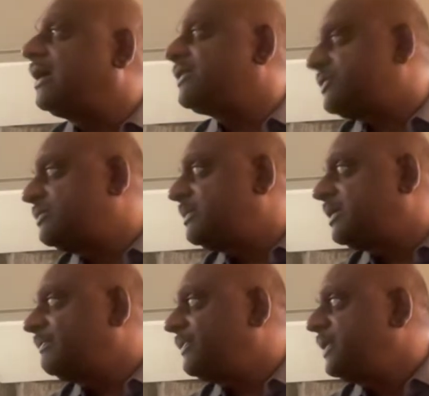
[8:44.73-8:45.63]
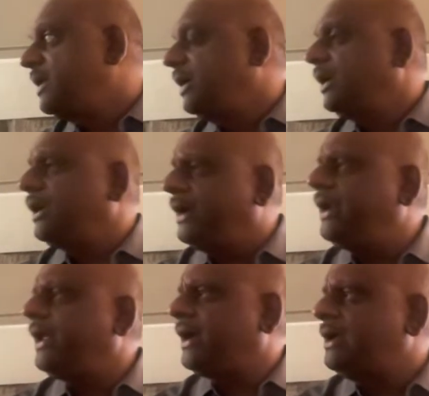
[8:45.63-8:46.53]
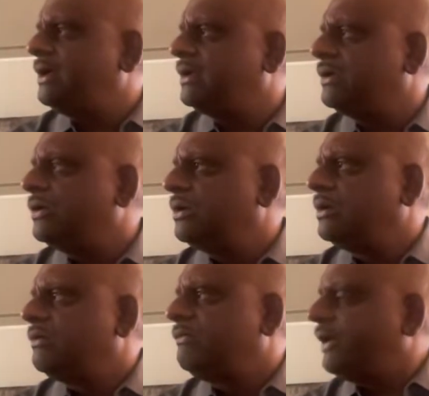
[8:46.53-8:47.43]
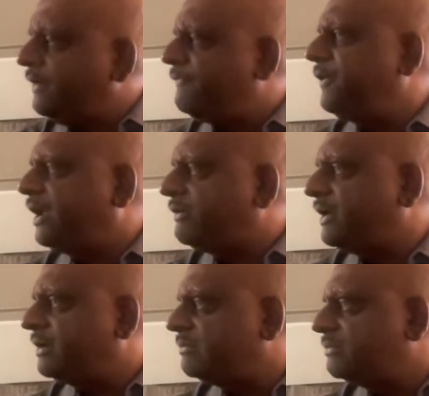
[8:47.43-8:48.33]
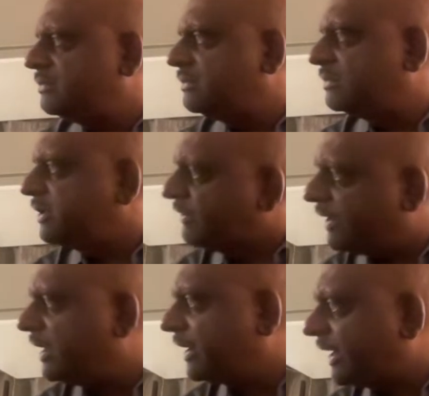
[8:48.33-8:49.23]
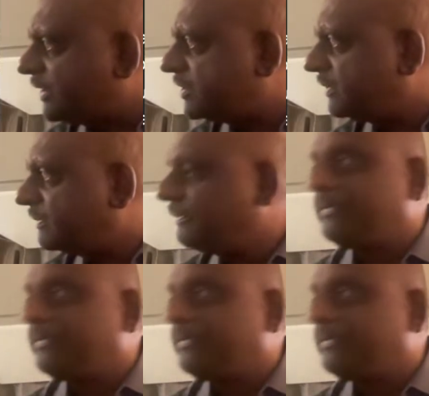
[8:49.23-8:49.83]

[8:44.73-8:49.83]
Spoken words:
carcinoma. In India, very frequent cervical cancer,